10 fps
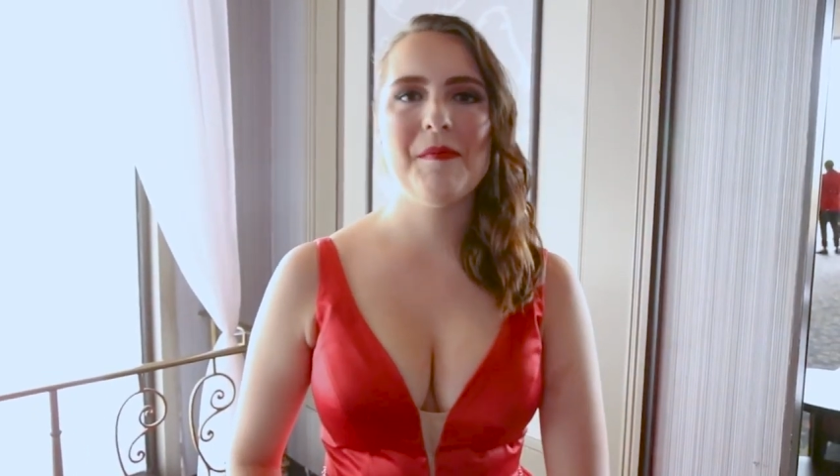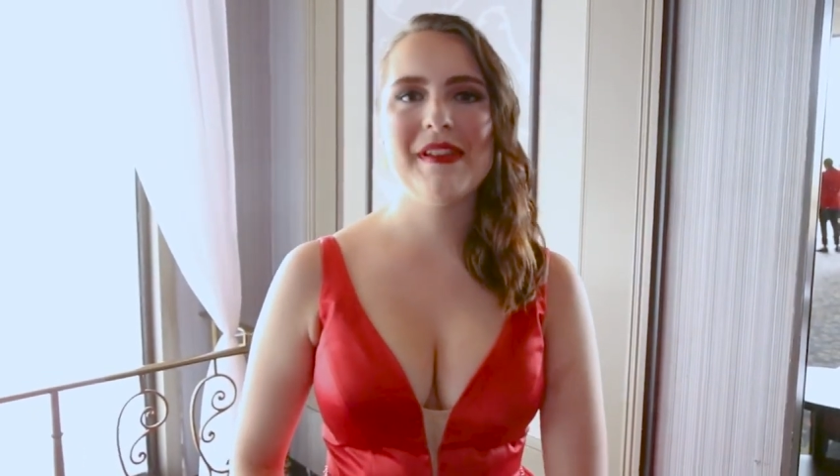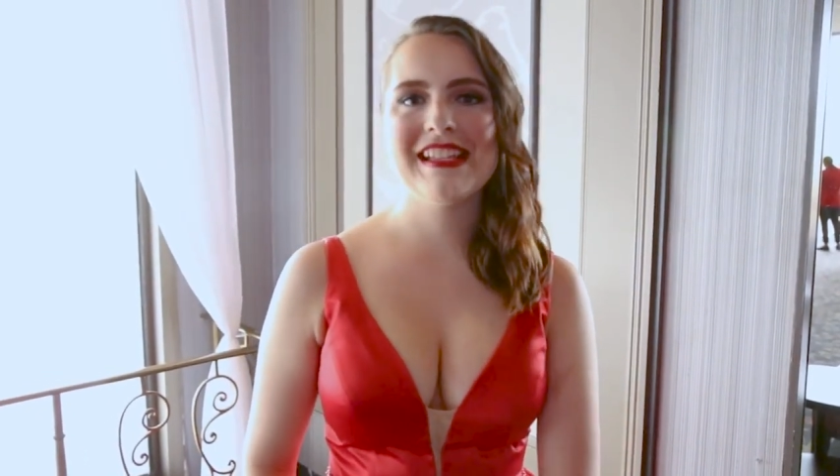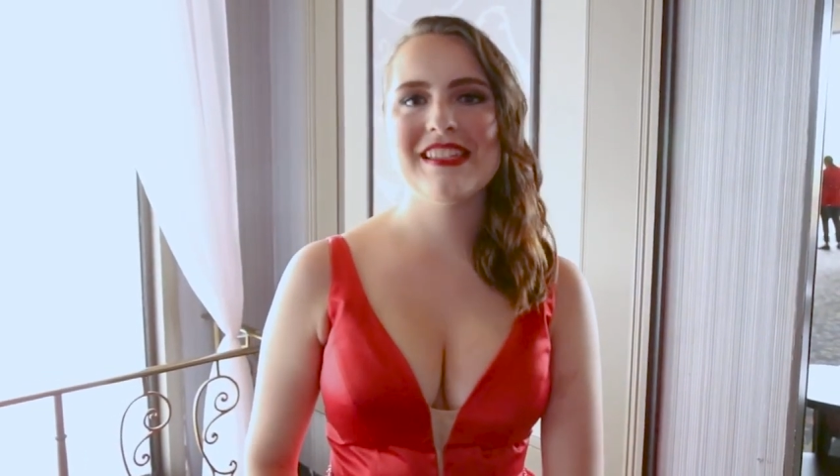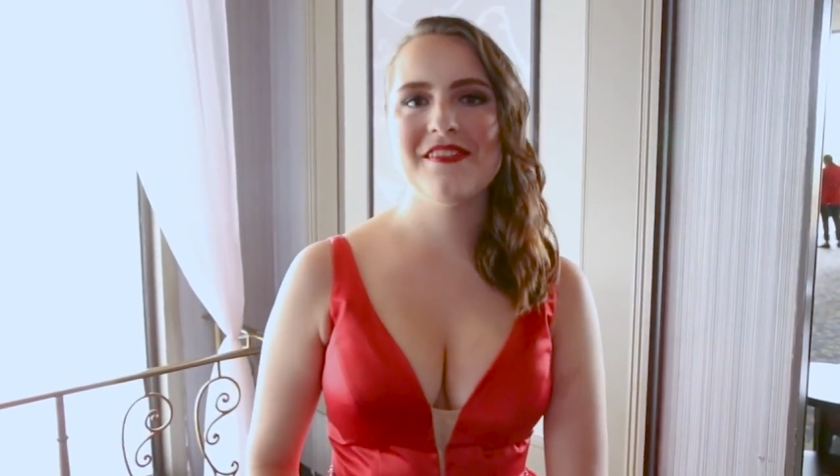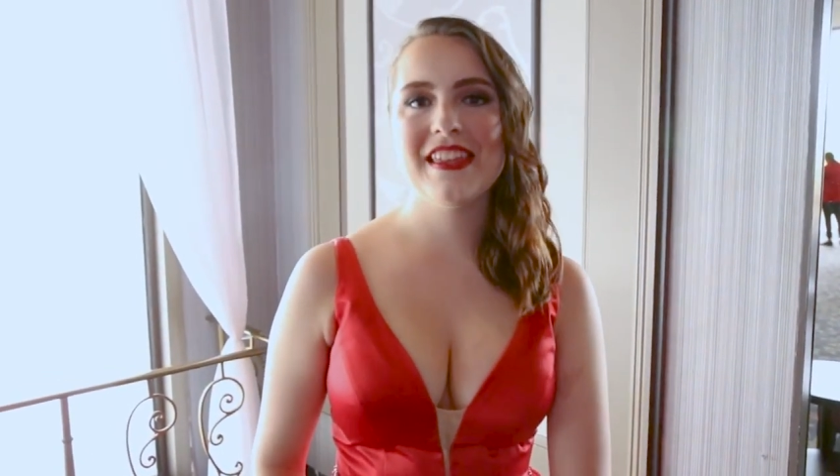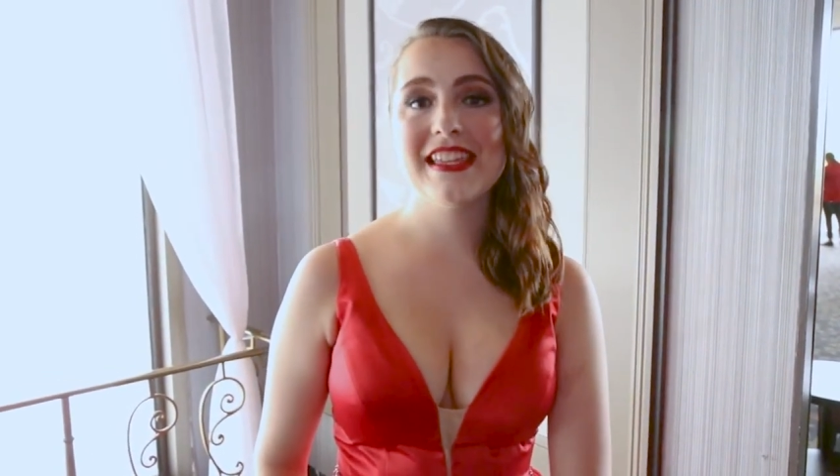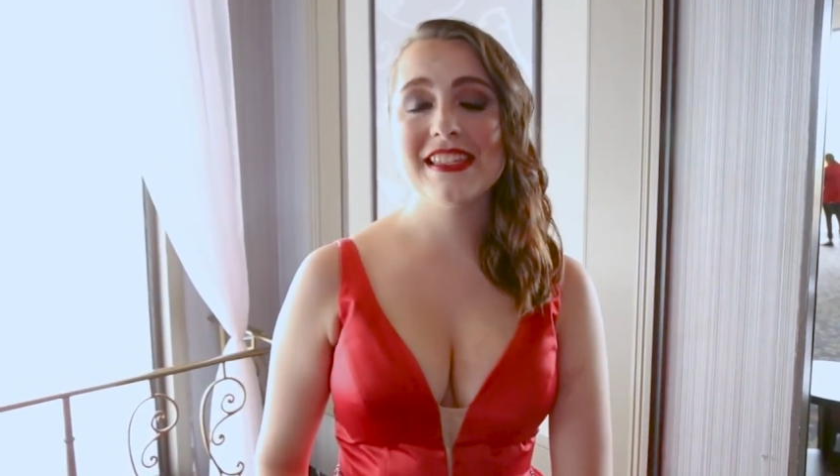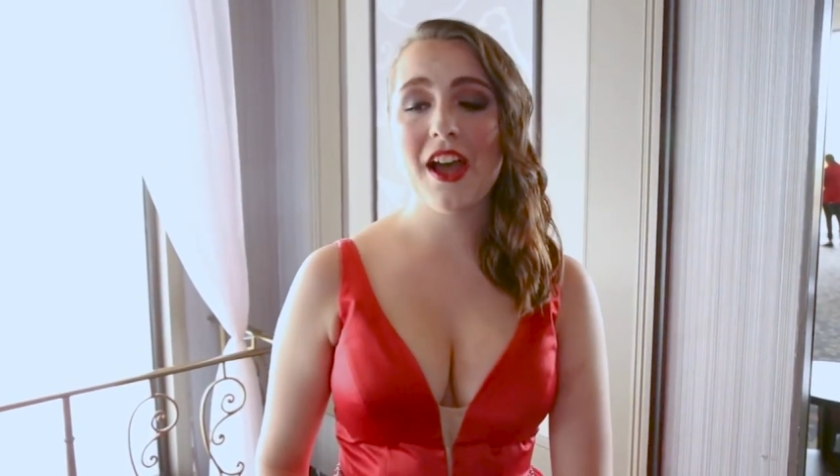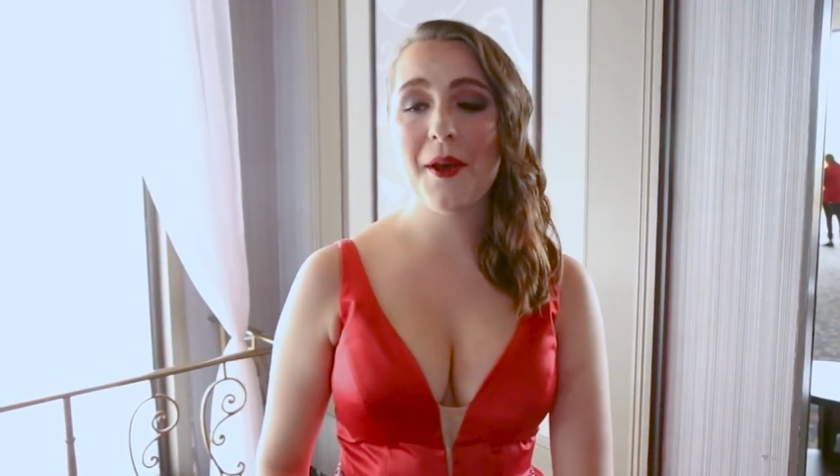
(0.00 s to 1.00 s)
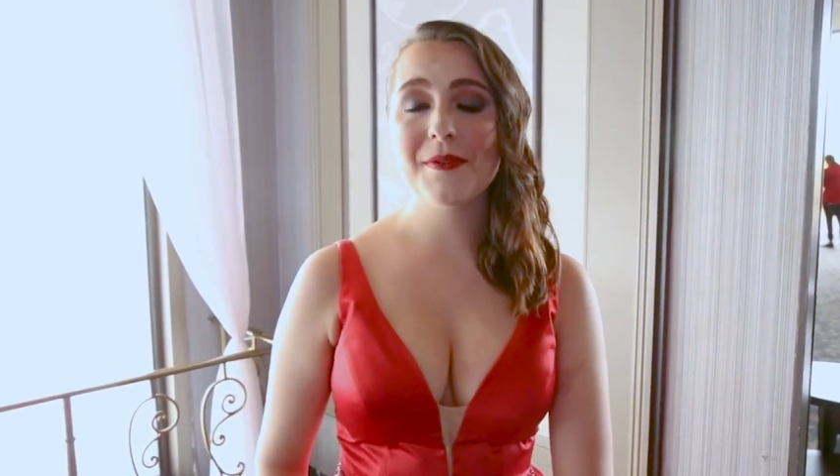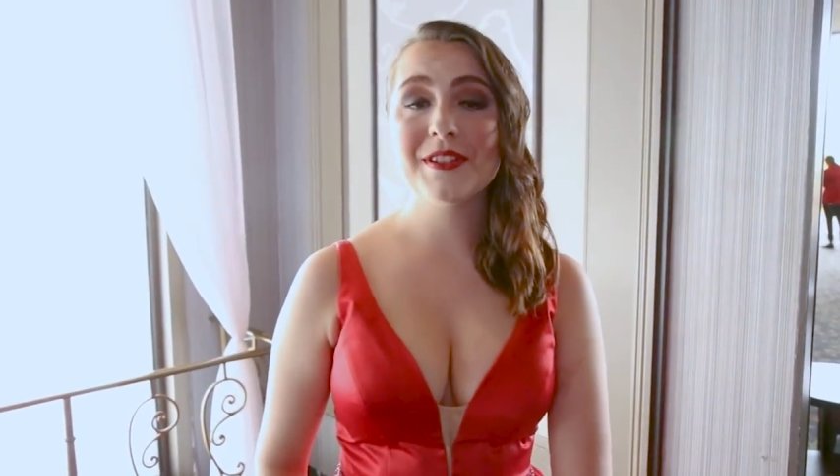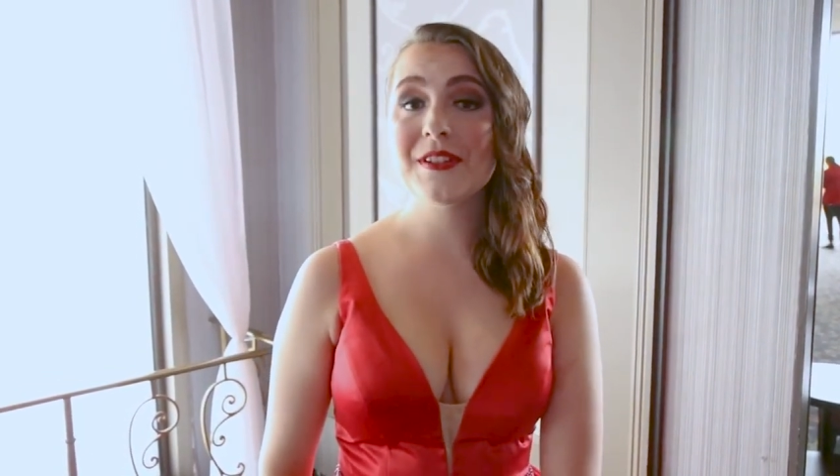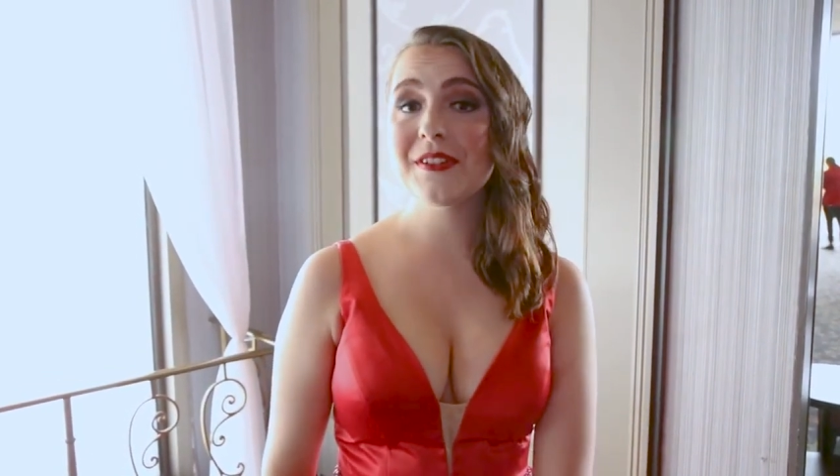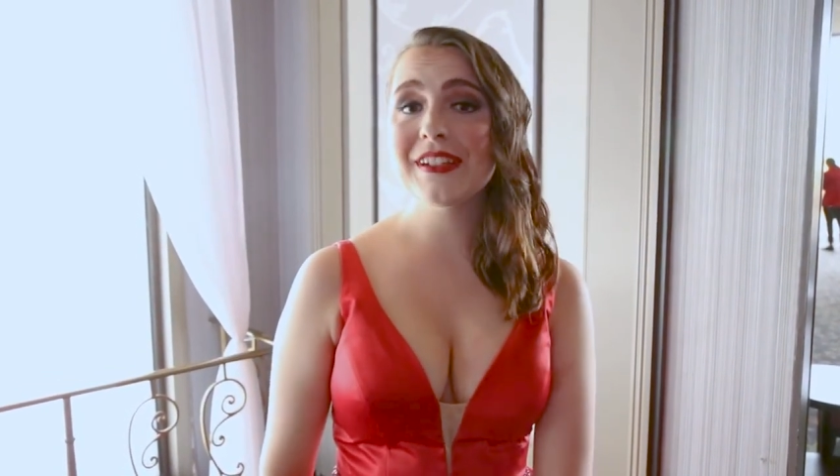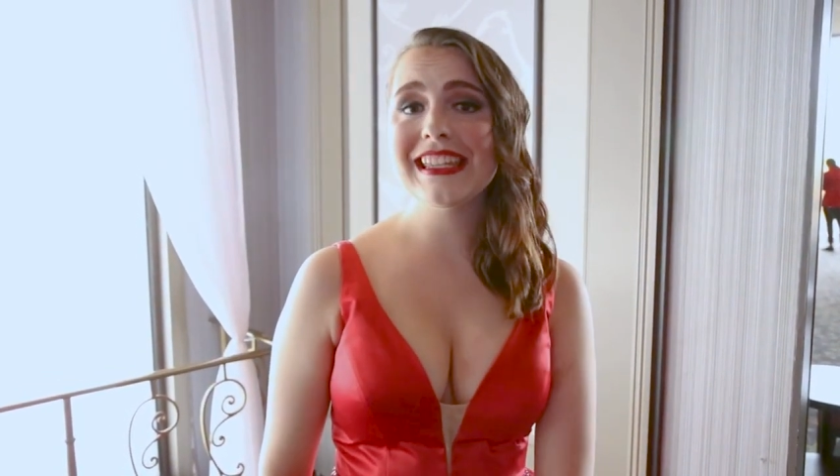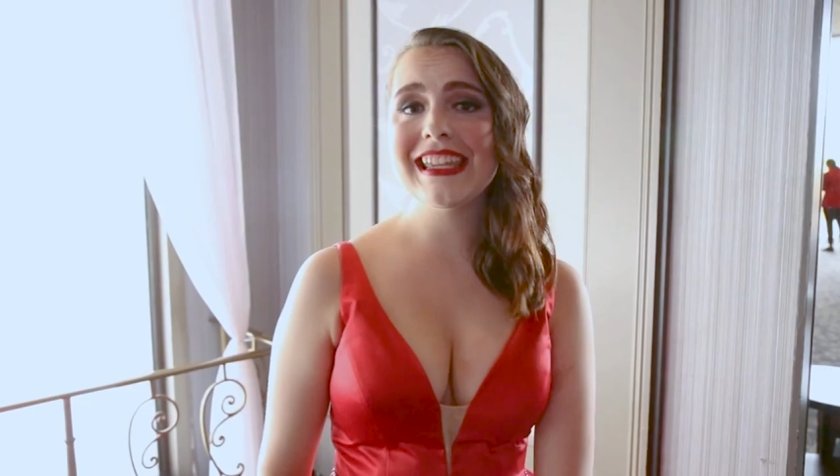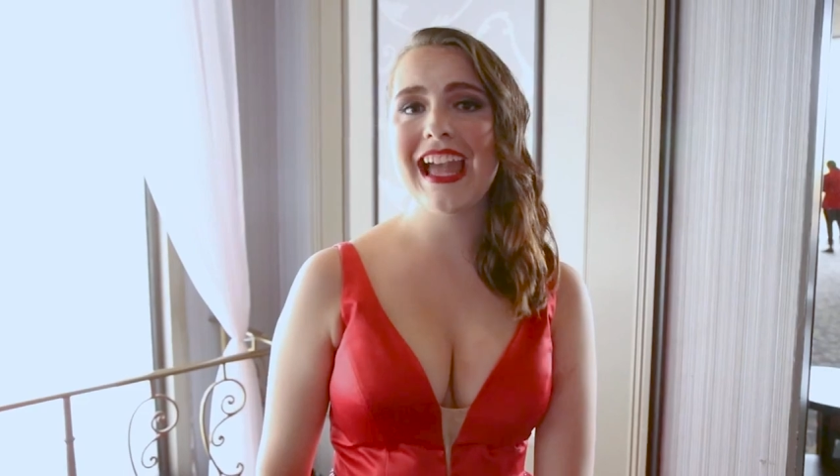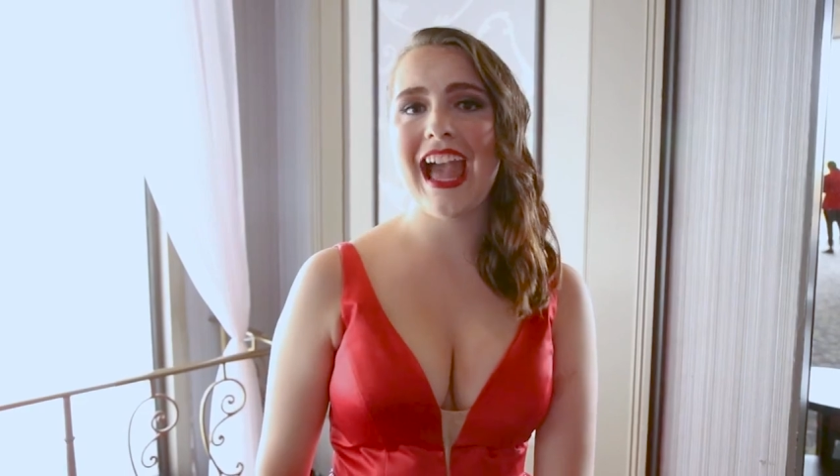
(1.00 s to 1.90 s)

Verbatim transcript: and because of this opportunity,